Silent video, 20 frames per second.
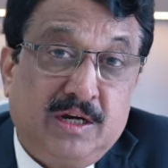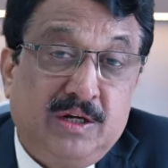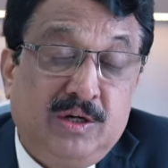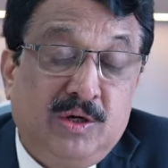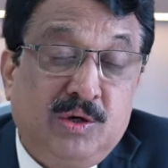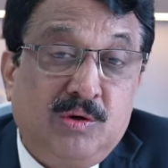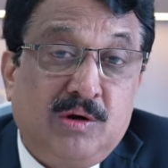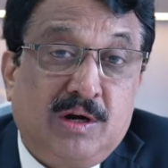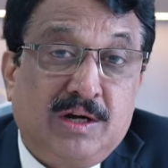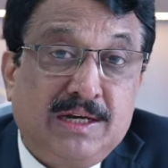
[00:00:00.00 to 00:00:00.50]

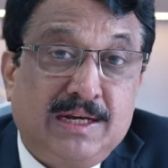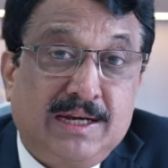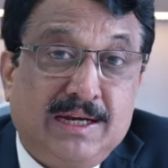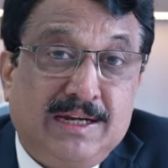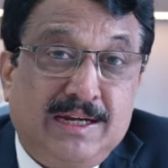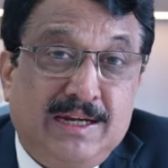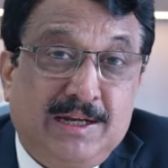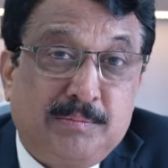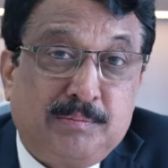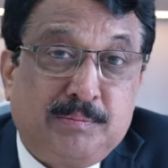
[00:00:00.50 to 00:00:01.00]
Do not
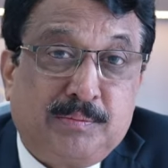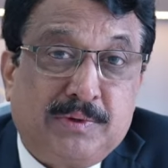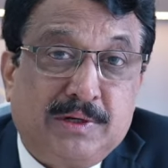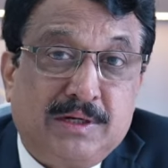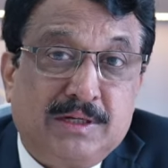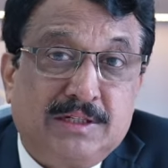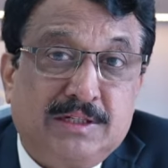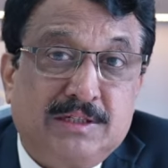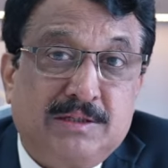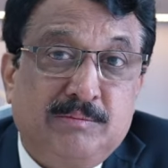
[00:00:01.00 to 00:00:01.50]
get
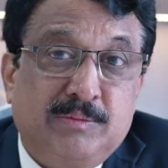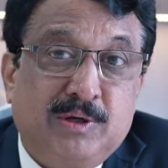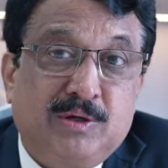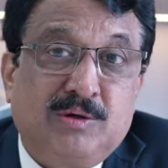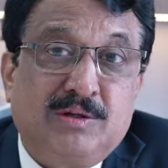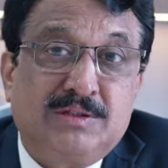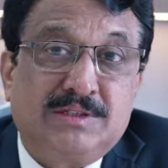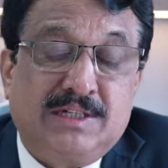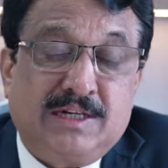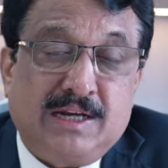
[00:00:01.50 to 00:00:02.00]
depressed
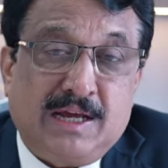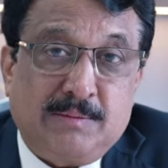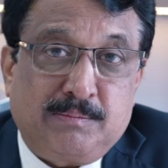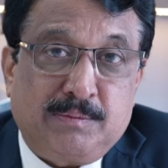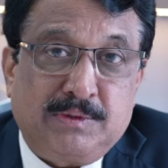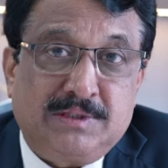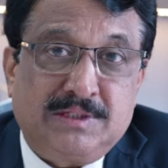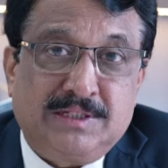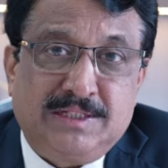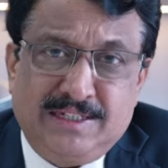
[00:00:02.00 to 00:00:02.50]
because it
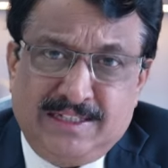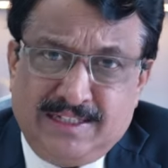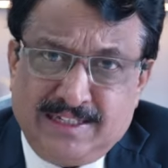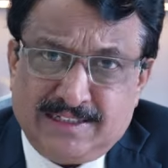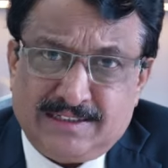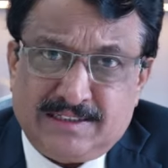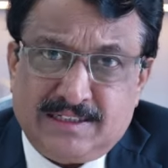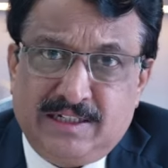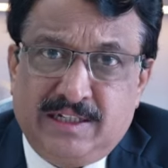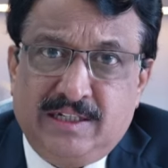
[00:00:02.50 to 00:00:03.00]
happens.
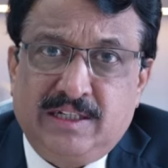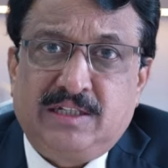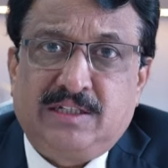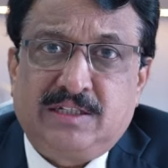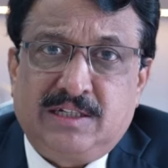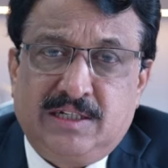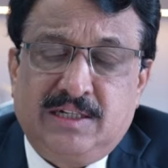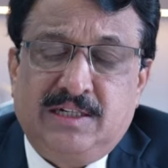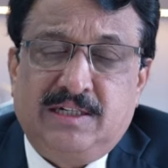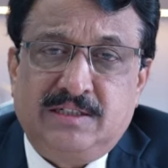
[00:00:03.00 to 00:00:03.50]
Yes,
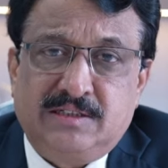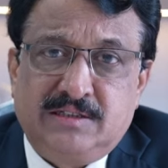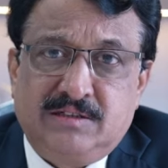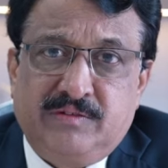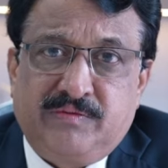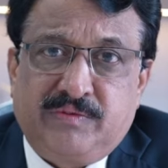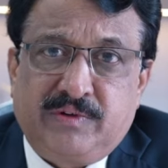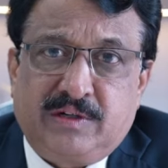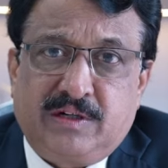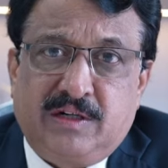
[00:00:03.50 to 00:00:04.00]
initially it is
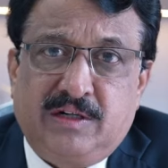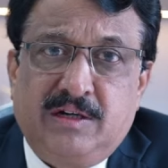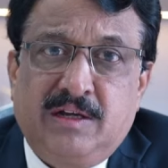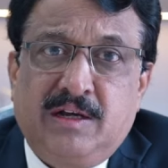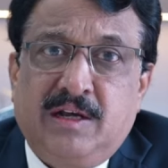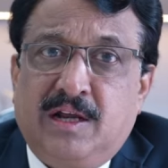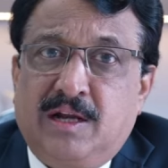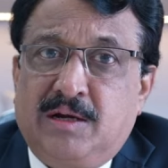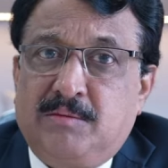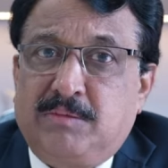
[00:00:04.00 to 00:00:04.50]
difficult,
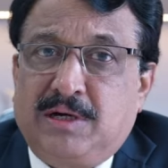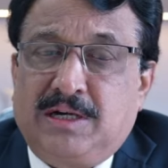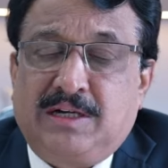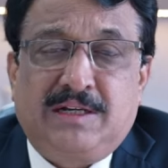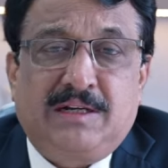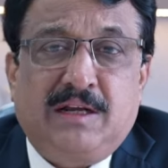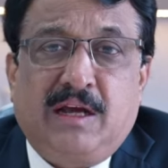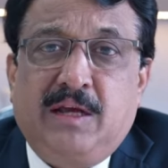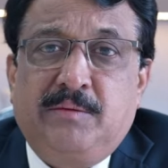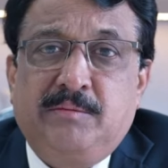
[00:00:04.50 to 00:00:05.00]

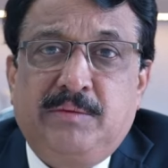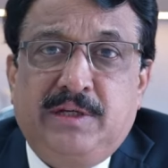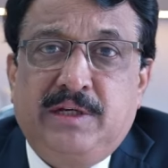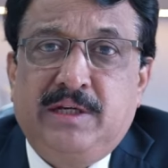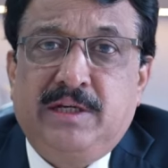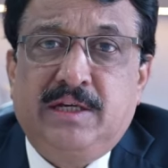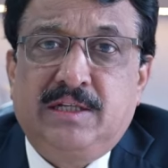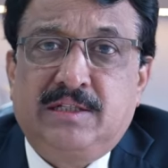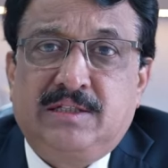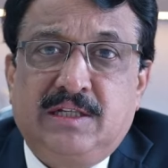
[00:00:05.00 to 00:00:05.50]
but time
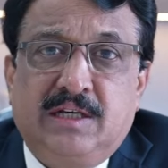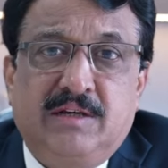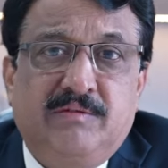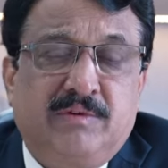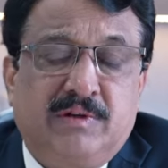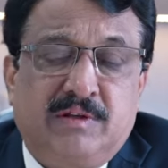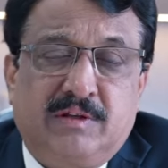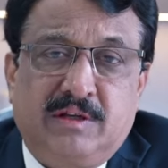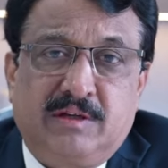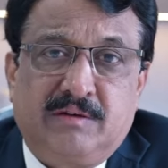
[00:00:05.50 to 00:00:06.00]
heals
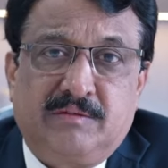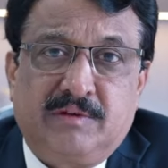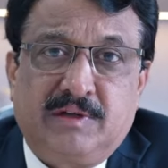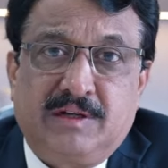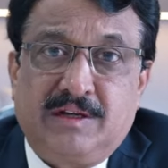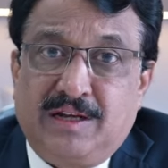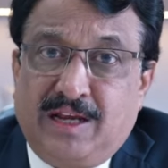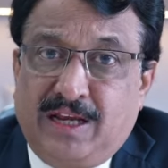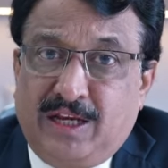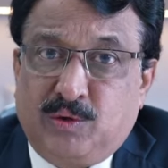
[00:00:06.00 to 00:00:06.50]
everything.
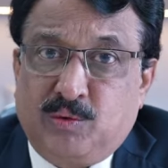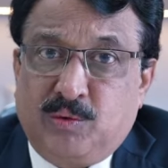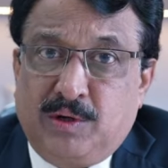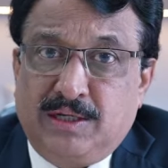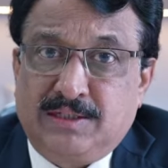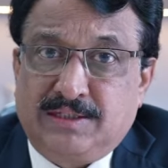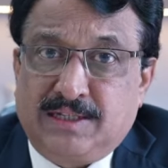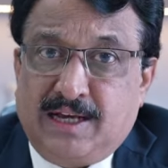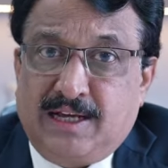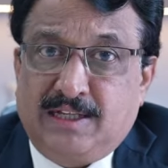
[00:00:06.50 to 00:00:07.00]

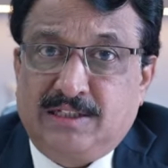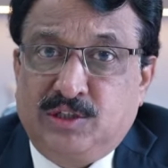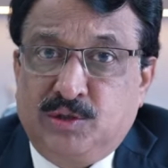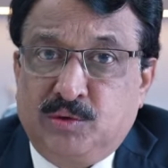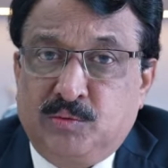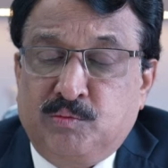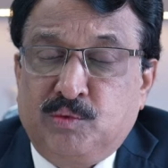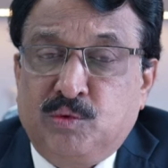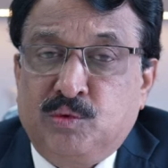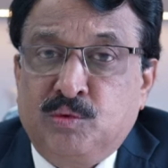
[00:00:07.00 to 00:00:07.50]
Likewise, as you
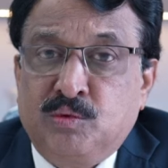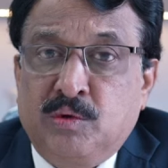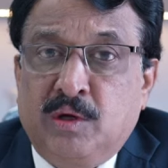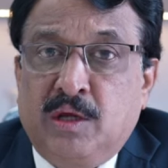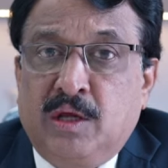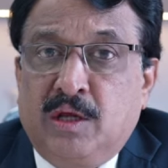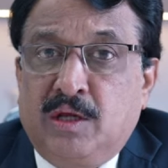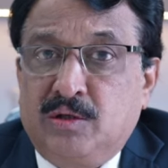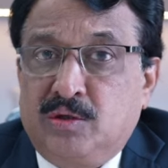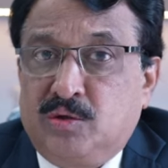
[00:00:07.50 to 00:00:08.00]
move
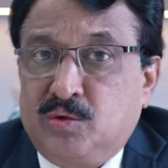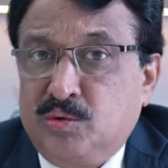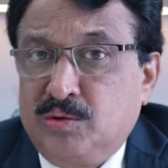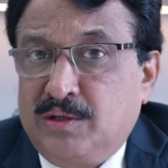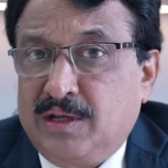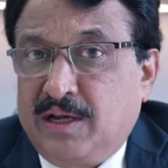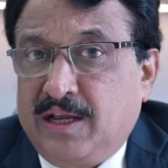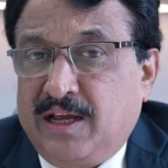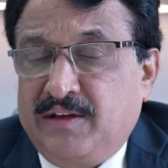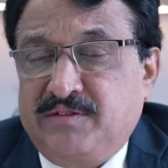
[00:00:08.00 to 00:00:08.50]
through
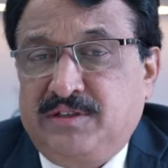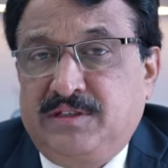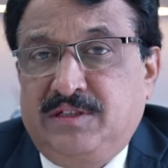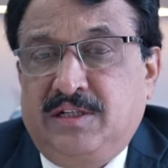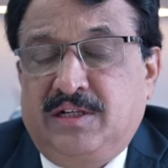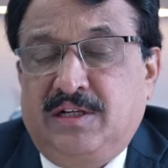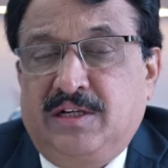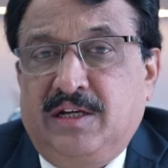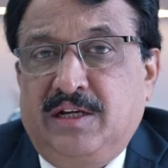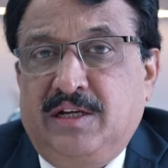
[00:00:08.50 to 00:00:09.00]
the life's
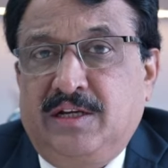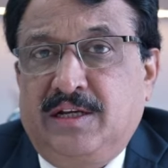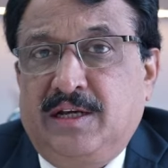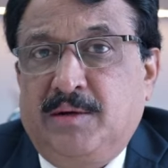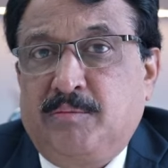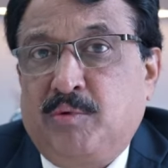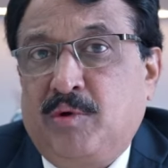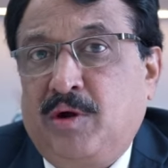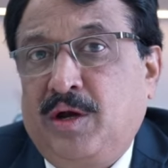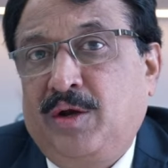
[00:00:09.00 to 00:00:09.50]
journey, a
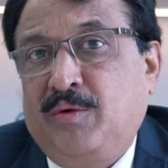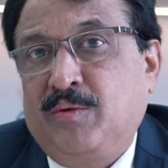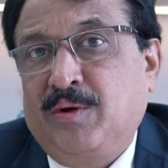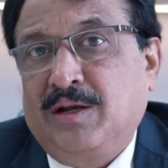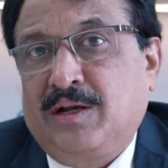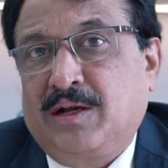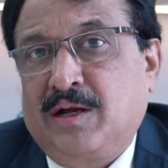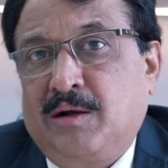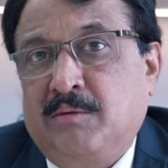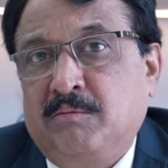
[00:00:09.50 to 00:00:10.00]
point will
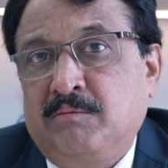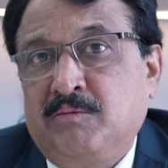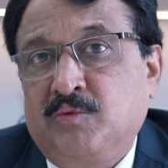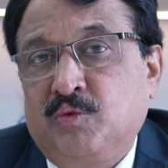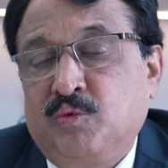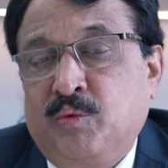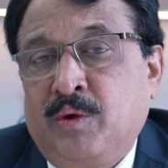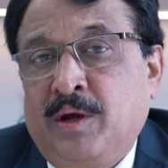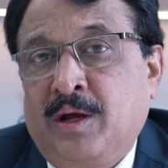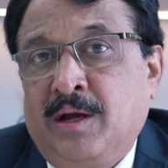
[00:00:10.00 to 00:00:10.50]
come
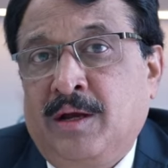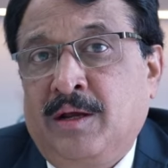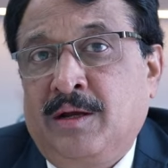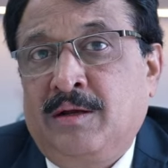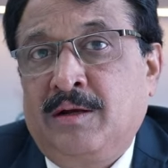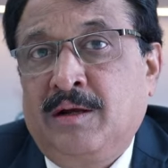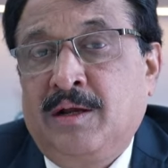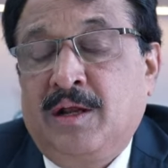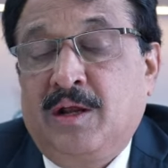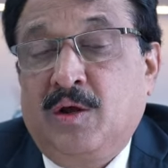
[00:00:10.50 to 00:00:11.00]

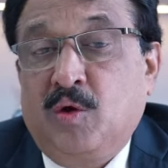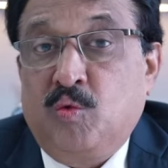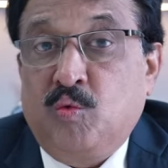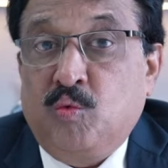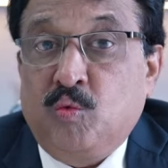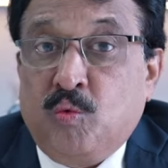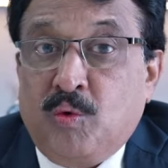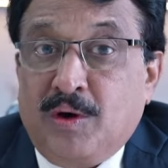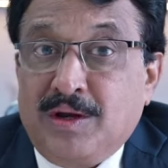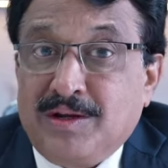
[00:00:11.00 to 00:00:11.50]
where
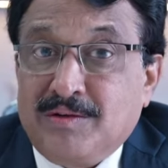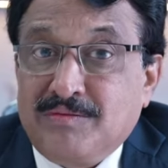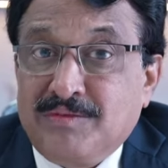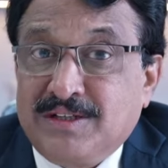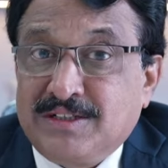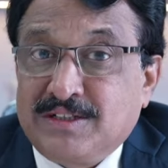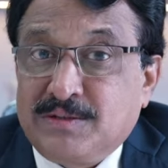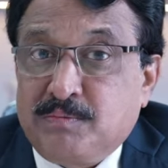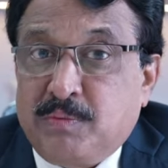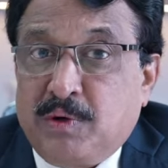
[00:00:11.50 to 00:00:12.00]
one of
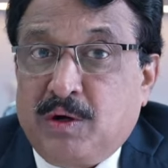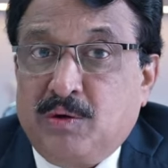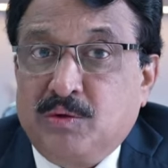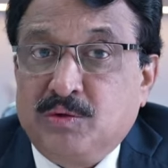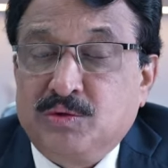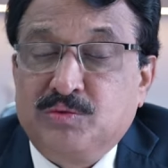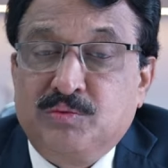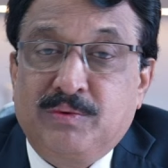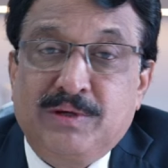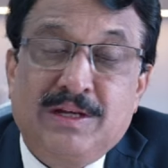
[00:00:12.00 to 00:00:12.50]
the
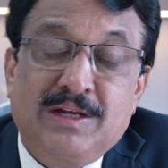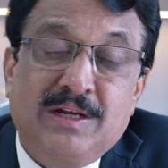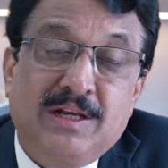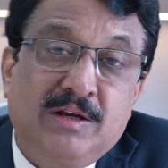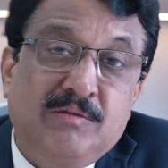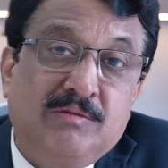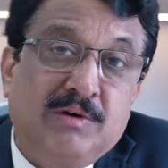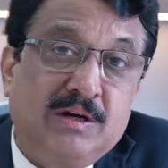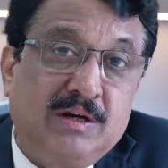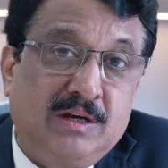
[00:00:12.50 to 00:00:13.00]
spouse will
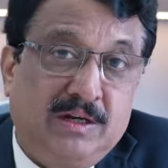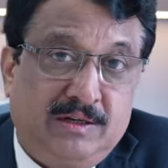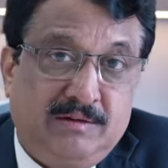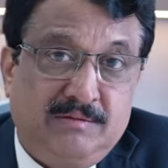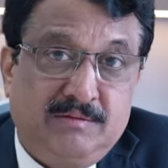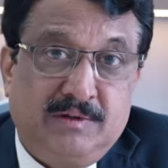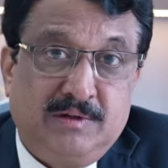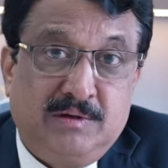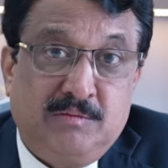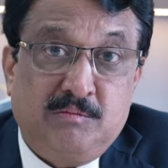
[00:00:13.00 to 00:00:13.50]
leave early.
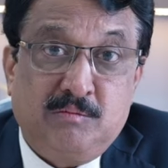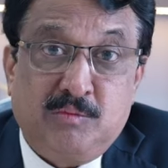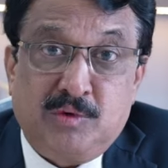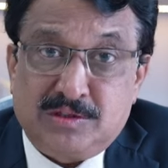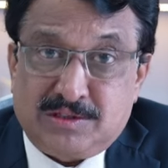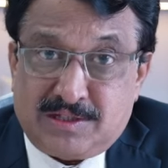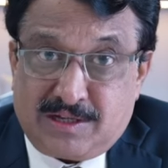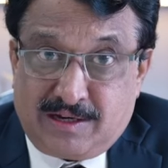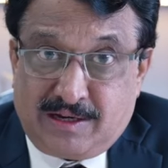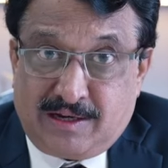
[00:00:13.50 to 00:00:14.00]

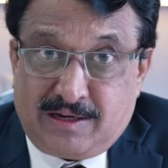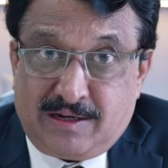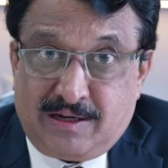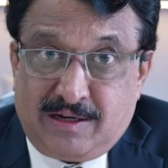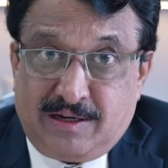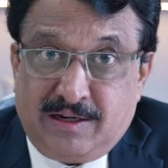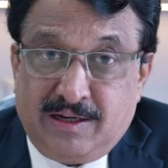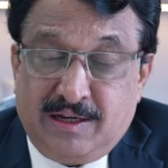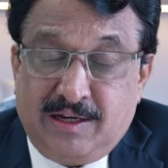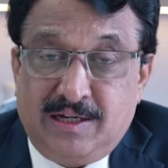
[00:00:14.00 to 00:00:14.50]
Most
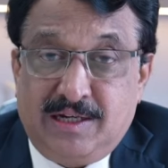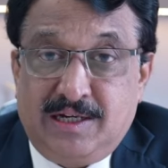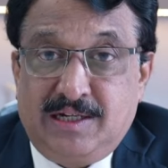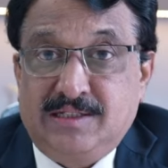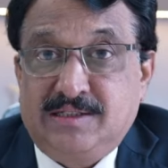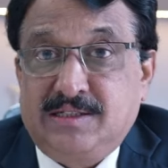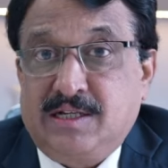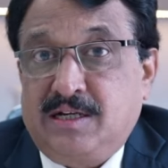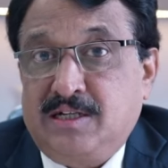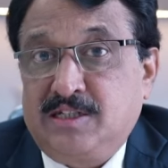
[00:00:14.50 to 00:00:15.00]
likely, it
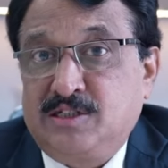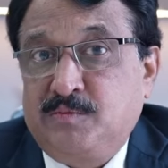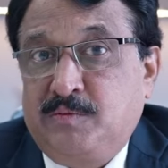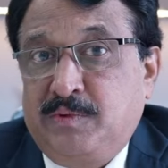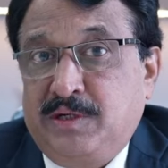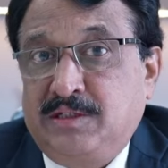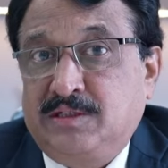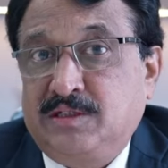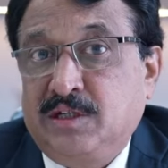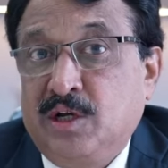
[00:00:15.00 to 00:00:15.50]
is the
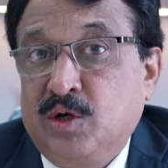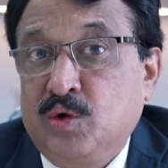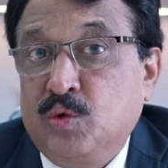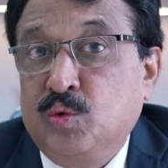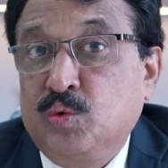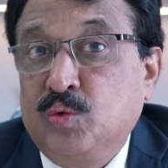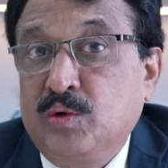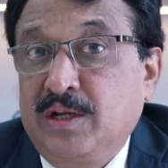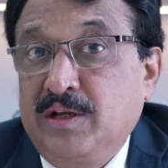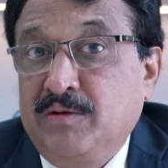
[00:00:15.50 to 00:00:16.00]
husbands
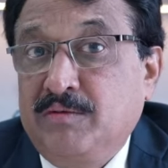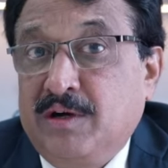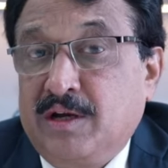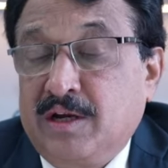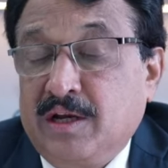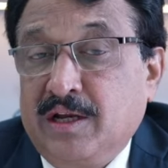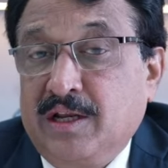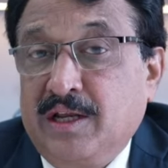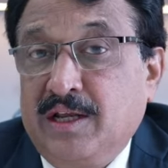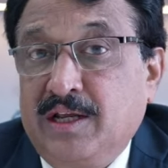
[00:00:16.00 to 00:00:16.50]
who leave
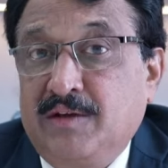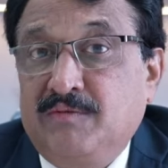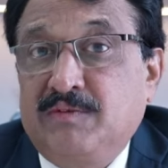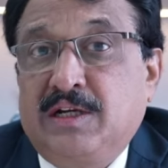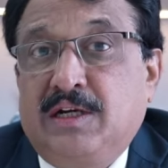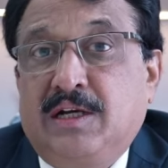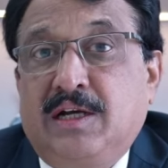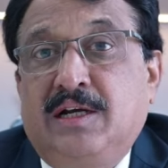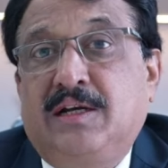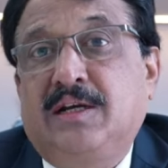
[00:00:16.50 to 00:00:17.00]
early if the
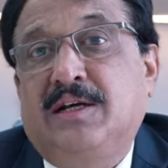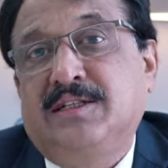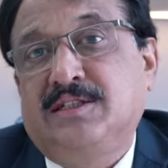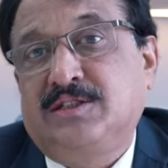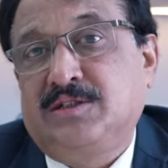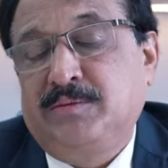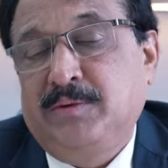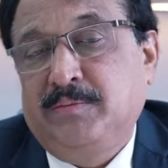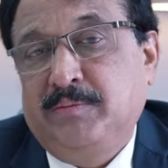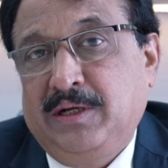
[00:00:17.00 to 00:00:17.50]
data is
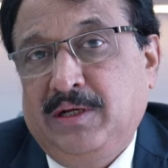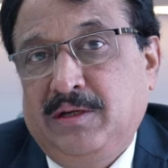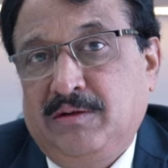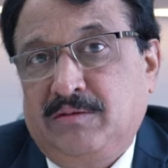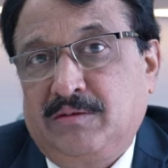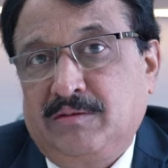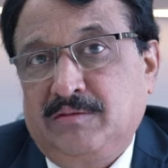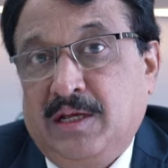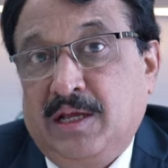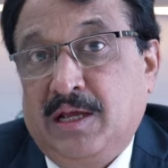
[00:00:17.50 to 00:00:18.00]
to be believed.